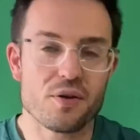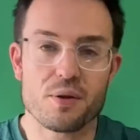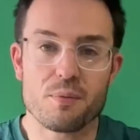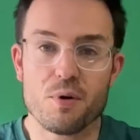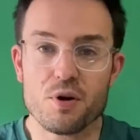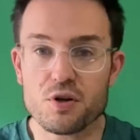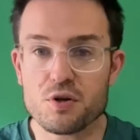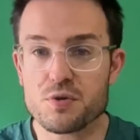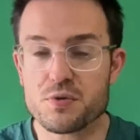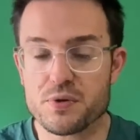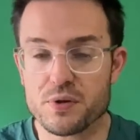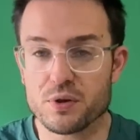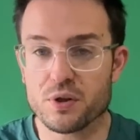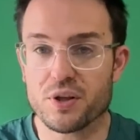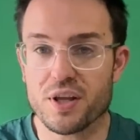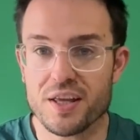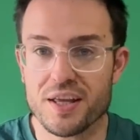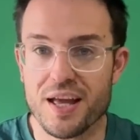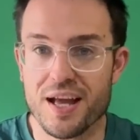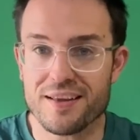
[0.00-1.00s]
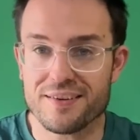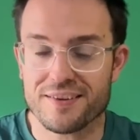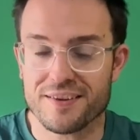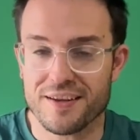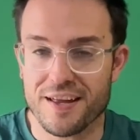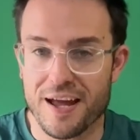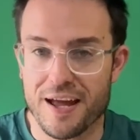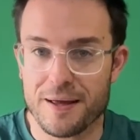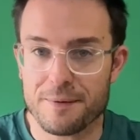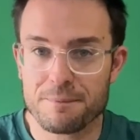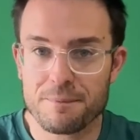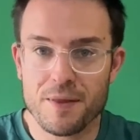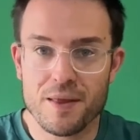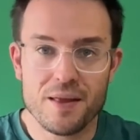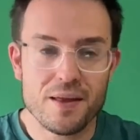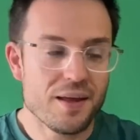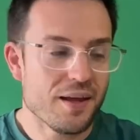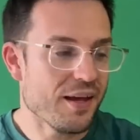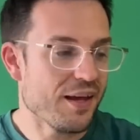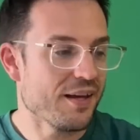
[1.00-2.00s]
the models we're looking at today
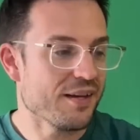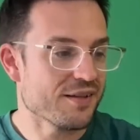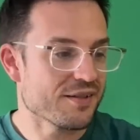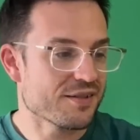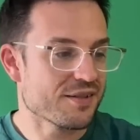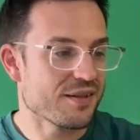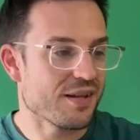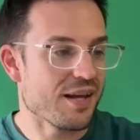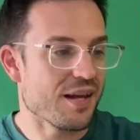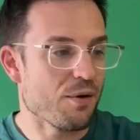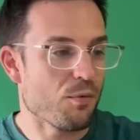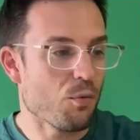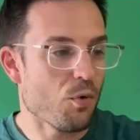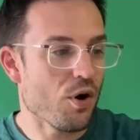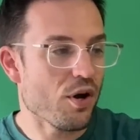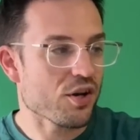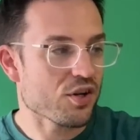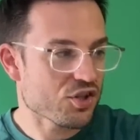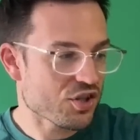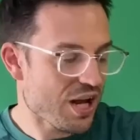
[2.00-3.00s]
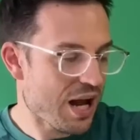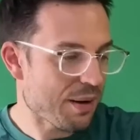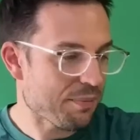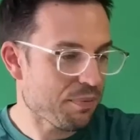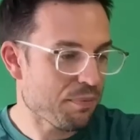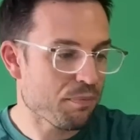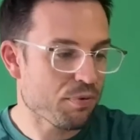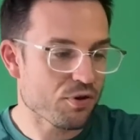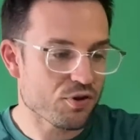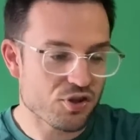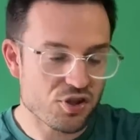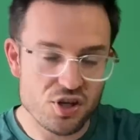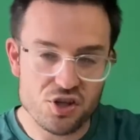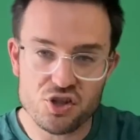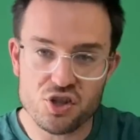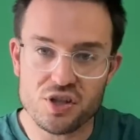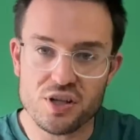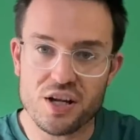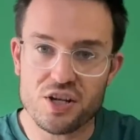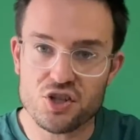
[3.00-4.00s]
is the Worksharp
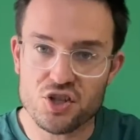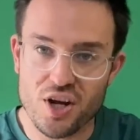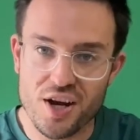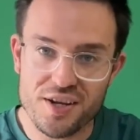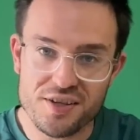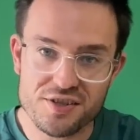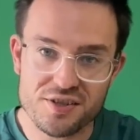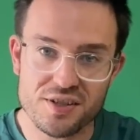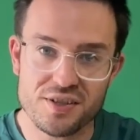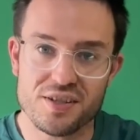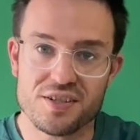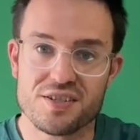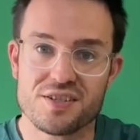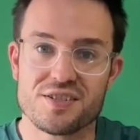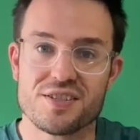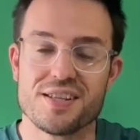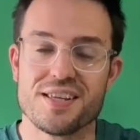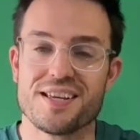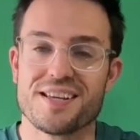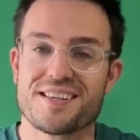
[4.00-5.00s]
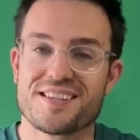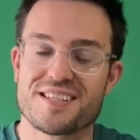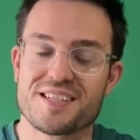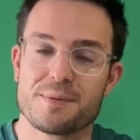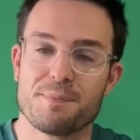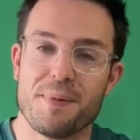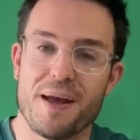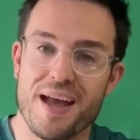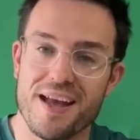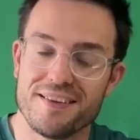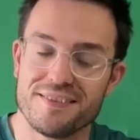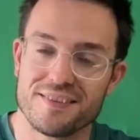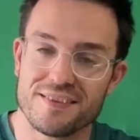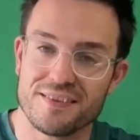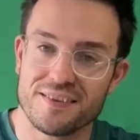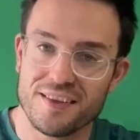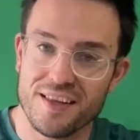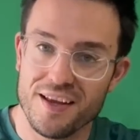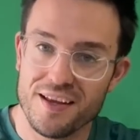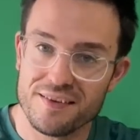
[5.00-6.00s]
Precision Adjust, and this is the
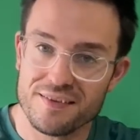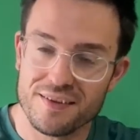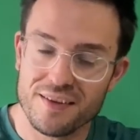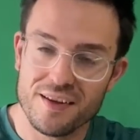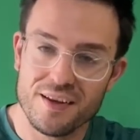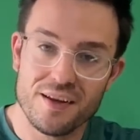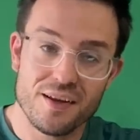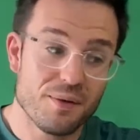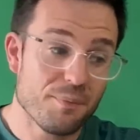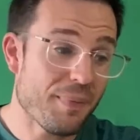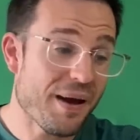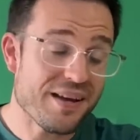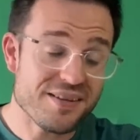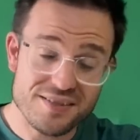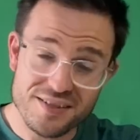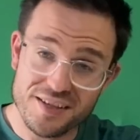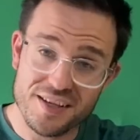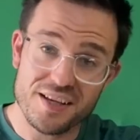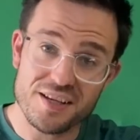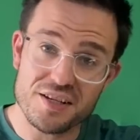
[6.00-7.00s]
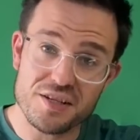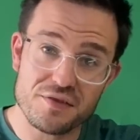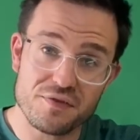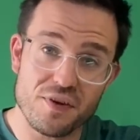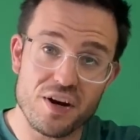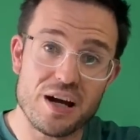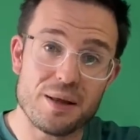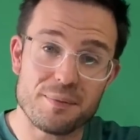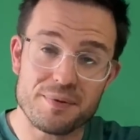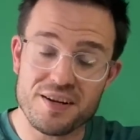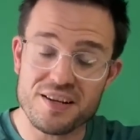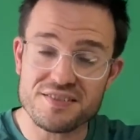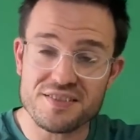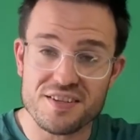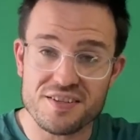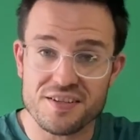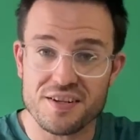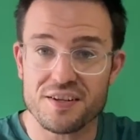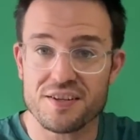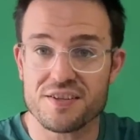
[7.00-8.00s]
expanded kit. Basic kit is fine, but as I
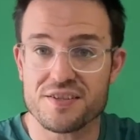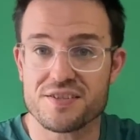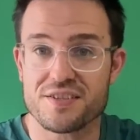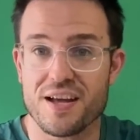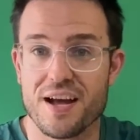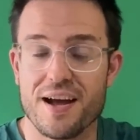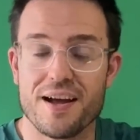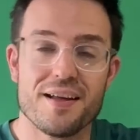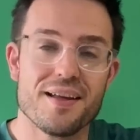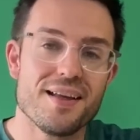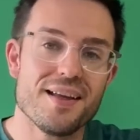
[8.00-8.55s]
said at the start,